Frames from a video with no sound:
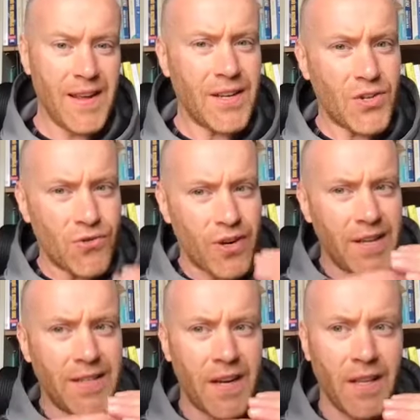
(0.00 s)
try
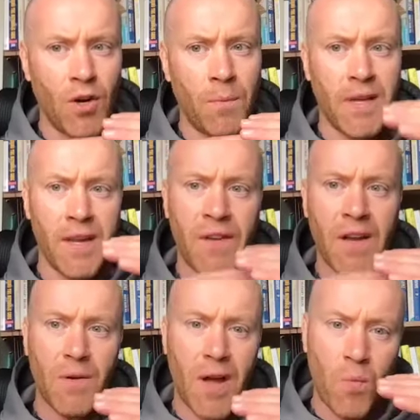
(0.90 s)
and tighten it up that you've
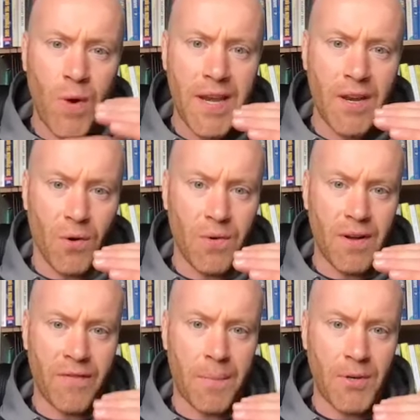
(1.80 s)
got a window
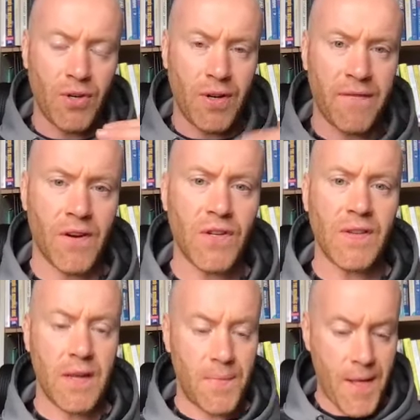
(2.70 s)
of opportunity for your
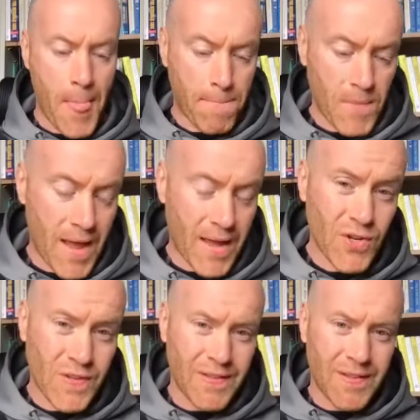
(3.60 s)
sleep and
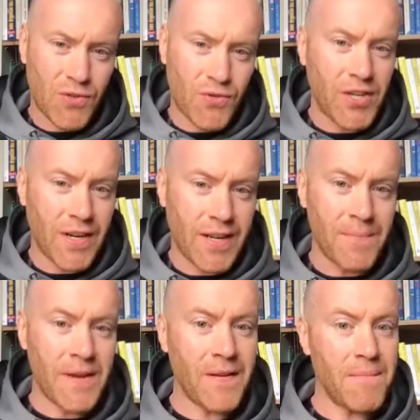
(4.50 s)
just stretch it a little
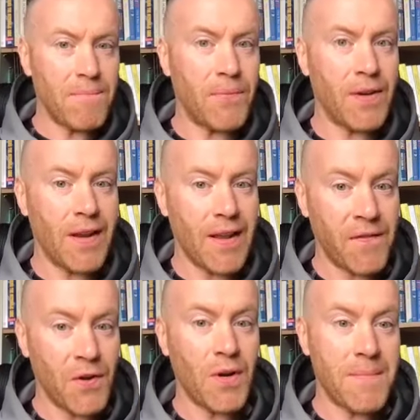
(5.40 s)
bit. But
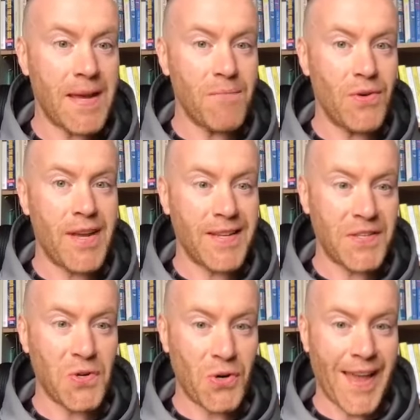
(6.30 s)
if you want to make Monday
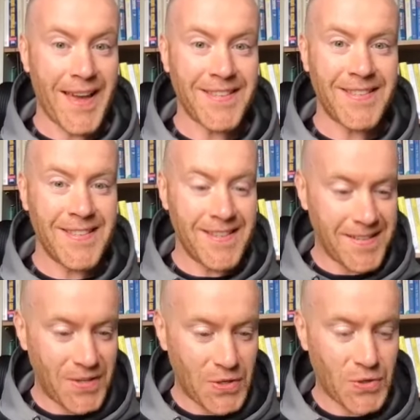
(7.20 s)
suck less,
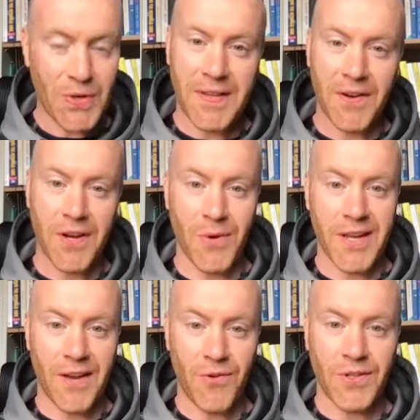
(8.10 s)
sort out your
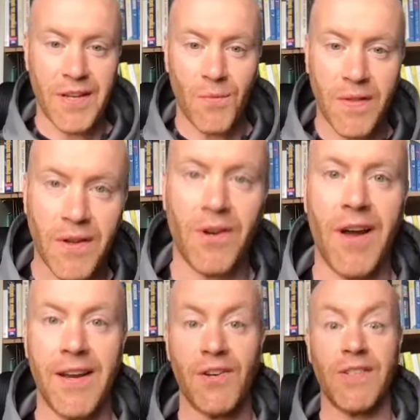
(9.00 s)
weekend routine with your
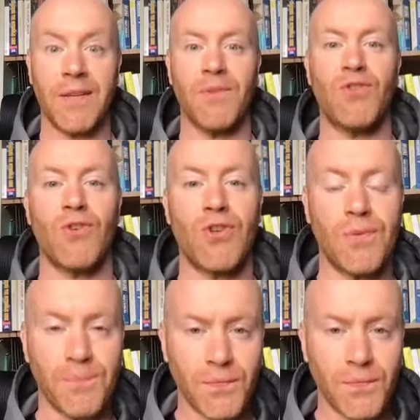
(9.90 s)
sleeping structure.